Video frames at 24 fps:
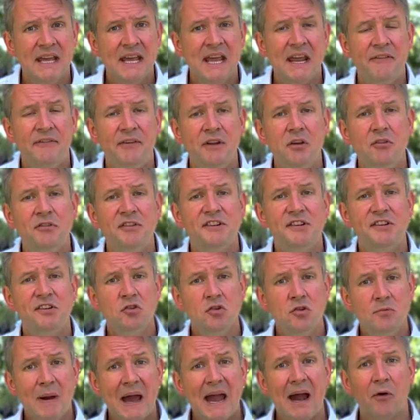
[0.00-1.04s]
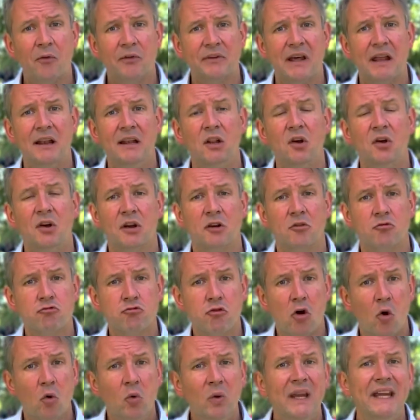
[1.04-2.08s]
if you zoom out and look at a
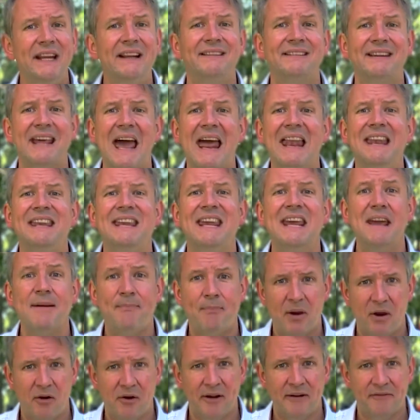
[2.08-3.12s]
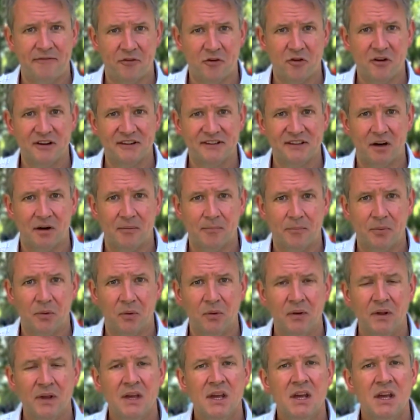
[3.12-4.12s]
rolling 10-year period, for example,